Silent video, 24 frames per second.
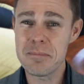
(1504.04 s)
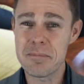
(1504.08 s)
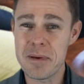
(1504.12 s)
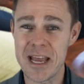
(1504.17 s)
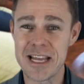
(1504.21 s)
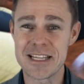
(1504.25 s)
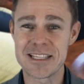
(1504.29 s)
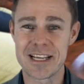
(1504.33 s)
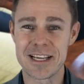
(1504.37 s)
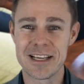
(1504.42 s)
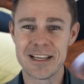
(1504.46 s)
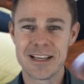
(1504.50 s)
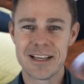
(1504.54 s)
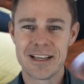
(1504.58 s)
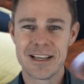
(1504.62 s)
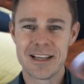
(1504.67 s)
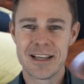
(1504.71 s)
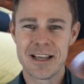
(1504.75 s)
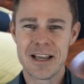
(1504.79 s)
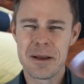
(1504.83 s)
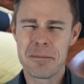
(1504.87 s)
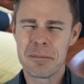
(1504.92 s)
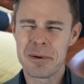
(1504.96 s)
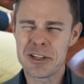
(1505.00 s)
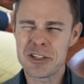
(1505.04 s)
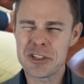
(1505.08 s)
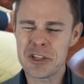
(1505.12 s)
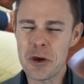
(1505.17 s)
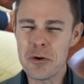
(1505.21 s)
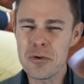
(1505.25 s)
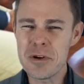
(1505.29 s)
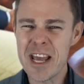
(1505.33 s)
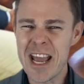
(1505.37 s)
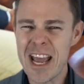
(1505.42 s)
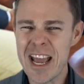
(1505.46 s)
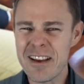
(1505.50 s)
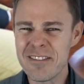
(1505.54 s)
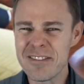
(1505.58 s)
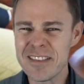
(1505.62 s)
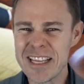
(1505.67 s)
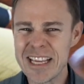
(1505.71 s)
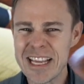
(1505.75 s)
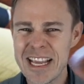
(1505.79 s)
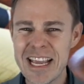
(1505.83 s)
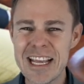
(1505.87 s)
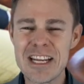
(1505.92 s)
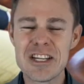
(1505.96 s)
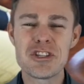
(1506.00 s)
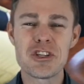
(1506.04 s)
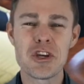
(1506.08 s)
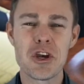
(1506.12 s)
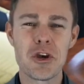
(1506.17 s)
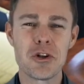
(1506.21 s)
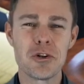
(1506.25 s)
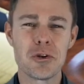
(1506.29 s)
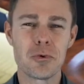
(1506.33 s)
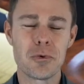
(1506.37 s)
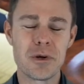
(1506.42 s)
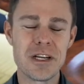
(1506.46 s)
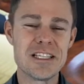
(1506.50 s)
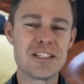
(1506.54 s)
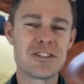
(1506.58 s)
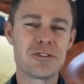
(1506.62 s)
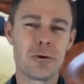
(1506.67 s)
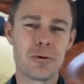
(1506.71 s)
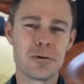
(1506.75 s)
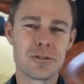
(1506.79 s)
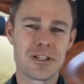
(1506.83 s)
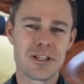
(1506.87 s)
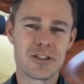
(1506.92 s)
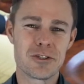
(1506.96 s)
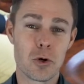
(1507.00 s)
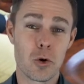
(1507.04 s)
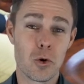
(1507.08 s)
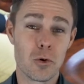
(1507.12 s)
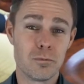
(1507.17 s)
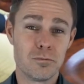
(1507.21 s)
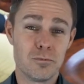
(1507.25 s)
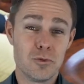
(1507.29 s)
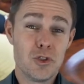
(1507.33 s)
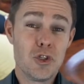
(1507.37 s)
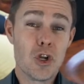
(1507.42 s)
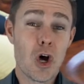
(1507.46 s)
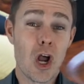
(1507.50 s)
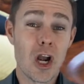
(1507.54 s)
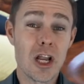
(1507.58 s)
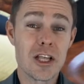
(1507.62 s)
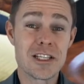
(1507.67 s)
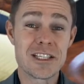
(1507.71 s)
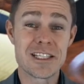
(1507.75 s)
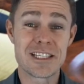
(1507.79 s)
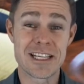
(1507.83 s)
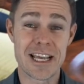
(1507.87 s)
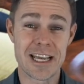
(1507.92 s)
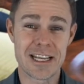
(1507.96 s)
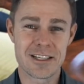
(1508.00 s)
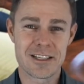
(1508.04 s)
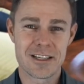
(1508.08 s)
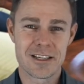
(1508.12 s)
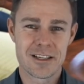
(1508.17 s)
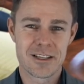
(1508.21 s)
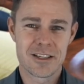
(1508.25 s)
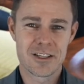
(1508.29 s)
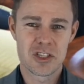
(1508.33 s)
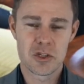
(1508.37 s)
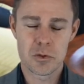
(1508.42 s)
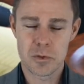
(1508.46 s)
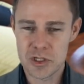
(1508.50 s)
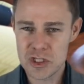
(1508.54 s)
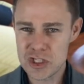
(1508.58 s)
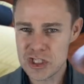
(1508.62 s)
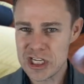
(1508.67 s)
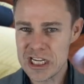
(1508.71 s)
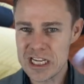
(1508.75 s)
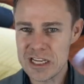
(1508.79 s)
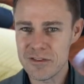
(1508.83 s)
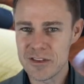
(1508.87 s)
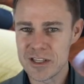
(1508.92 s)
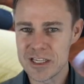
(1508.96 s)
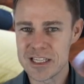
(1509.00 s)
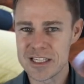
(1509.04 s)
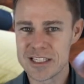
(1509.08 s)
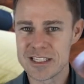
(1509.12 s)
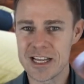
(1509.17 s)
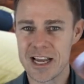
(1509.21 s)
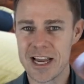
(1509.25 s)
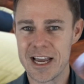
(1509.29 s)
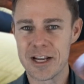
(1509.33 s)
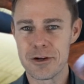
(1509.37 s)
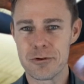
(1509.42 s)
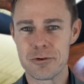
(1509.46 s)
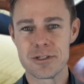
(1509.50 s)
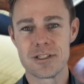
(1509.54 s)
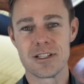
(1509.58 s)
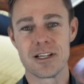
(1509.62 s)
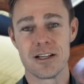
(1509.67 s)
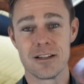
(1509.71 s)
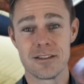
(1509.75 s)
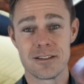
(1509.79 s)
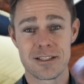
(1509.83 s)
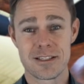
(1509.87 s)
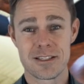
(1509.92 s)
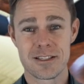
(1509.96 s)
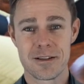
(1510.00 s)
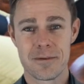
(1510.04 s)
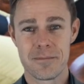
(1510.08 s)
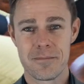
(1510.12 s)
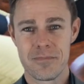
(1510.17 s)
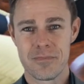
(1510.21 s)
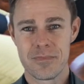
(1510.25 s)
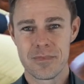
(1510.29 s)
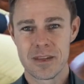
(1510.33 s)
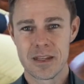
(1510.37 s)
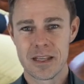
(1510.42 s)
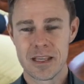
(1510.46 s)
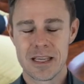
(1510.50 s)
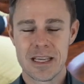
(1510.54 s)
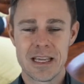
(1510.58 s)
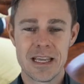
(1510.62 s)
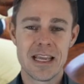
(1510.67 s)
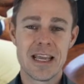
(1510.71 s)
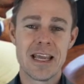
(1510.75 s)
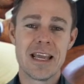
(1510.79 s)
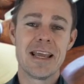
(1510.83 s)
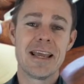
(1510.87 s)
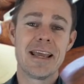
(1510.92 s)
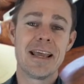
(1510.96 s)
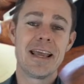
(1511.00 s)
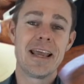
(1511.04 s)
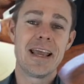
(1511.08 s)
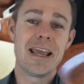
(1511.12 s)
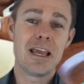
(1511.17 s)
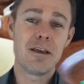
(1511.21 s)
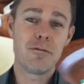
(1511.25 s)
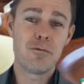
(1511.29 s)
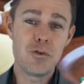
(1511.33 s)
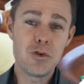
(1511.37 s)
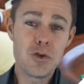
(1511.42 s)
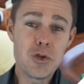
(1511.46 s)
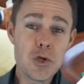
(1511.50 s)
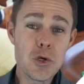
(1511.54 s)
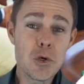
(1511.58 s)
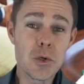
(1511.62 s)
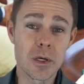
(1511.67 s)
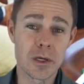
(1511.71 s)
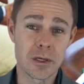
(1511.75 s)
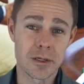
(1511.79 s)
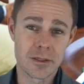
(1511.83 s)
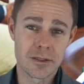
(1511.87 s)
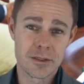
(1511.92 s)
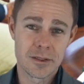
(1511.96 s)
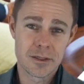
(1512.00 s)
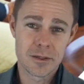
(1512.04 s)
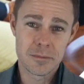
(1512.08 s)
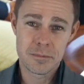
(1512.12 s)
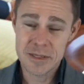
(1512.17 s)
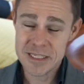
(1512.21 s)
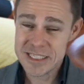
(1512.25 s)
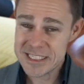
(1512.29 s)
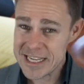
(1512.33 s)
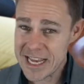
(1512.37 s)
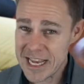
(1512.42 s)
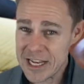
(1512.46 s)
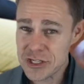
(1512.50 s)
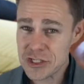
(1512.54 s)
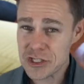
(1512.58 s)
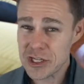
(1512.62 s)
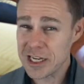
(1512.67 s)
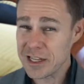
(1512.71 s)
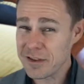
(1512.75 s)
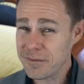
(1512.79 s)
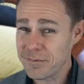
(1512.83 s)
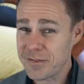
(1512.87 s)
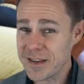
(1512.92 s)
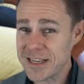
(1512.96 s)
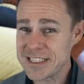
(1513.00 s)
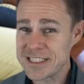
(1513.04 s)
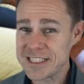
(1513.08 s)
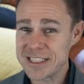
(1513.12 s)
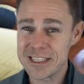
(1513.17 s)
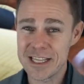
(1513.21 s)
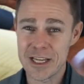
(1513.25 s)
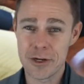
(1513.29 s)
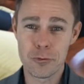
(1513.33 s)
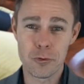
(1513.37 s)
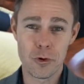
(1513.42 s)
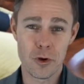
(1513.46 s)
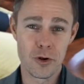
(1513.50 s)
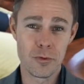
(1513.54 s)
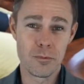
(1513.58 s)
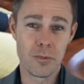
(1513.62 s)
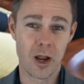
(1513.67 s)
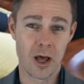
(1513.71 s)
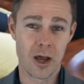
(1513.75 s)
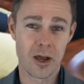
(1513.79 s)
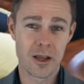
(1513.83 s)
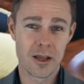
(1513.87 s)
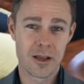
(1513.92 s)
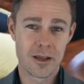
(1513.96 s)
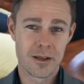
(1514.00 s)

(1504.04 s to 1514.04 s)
better, but don't have the internal resources or knowledge set to achieve the desired results. If you're potentially facing that roadblock,